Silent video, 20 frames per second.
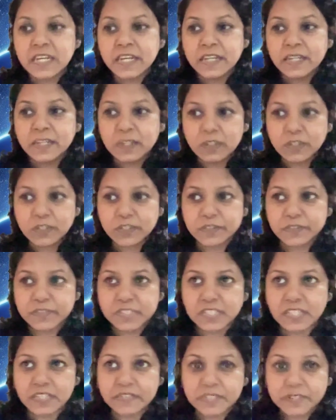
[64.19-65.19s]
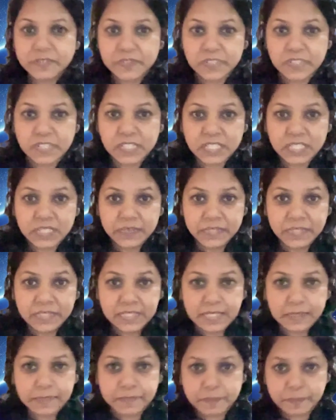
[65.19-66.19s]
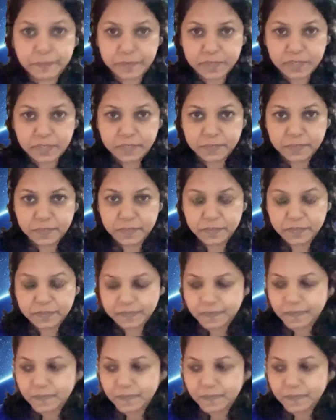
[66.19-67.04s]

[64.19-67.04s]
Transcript: and a lot of us have a difficulty with depth perception.